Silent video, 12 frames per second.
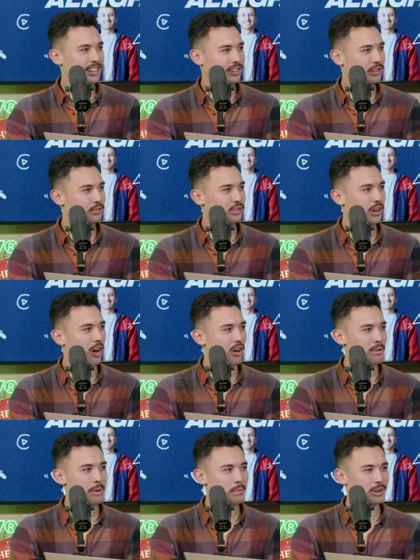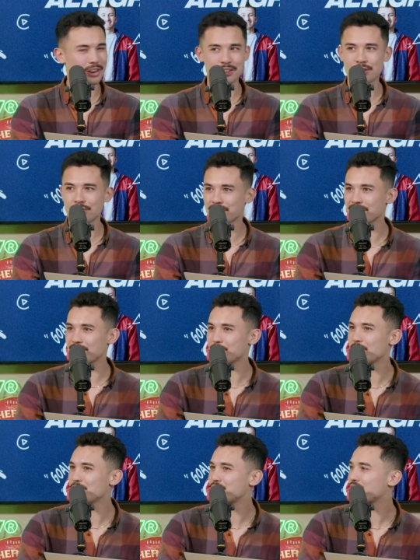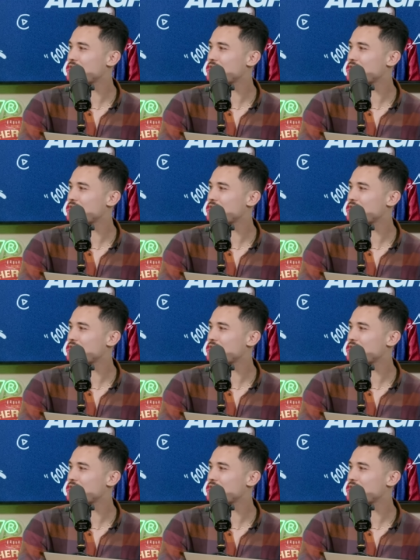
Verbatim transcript: Because I remember when I used to used to